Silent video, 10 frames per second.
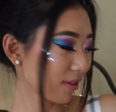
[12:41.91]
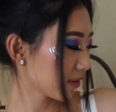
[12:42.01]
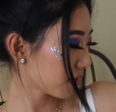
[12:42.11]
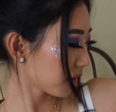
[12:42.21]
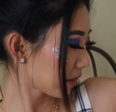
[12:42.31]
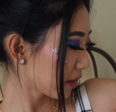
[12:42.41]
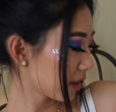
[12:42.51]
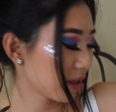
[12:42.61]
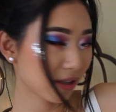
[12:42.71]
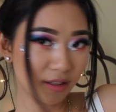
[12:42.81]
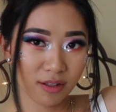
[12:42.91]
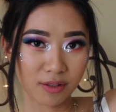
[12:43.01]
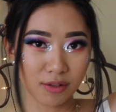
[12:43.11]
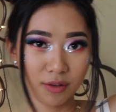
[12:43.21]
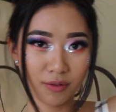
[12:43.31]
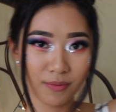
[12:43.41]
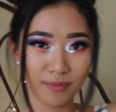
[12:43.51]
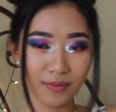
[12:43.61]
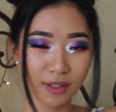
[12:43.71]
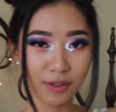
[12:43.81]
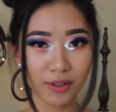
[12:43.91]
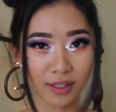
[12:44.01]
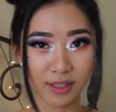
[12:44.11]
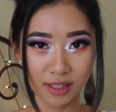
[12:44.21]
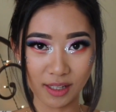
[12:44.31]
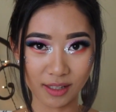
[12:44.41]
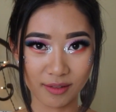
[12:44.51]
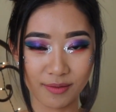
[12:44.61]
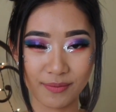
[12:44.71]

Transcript: Let's see. So as you can see,